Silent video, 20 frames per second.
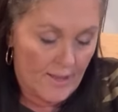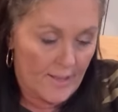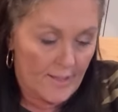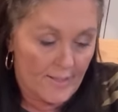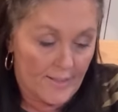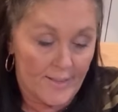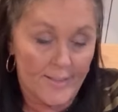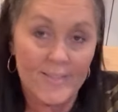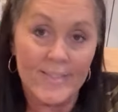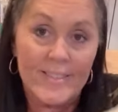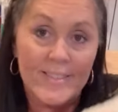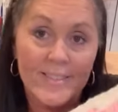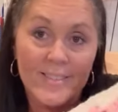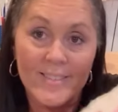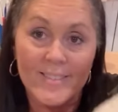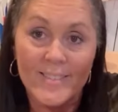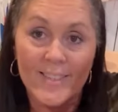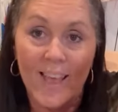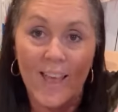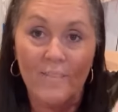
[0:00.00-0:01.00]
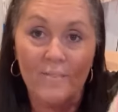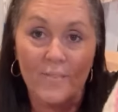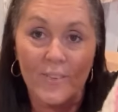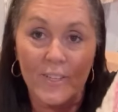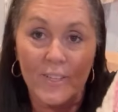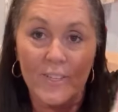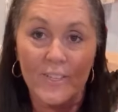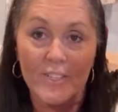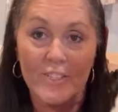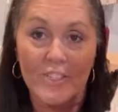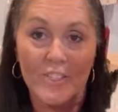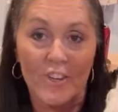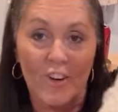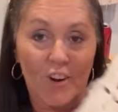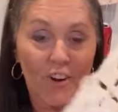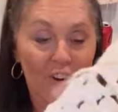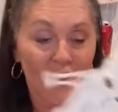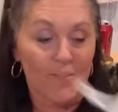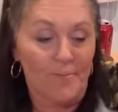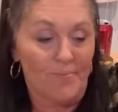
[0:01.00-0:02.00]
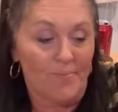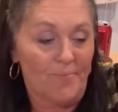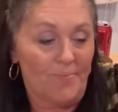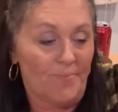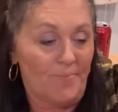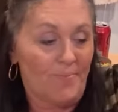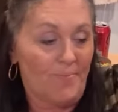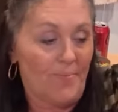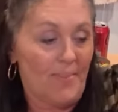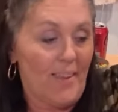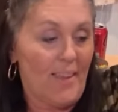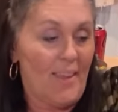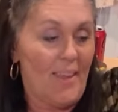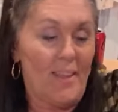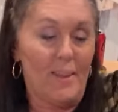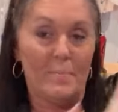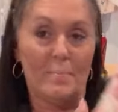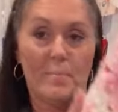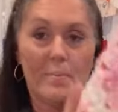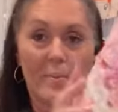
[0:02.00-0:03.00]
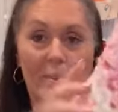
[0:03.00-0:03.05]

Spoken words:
This is that village yarn, and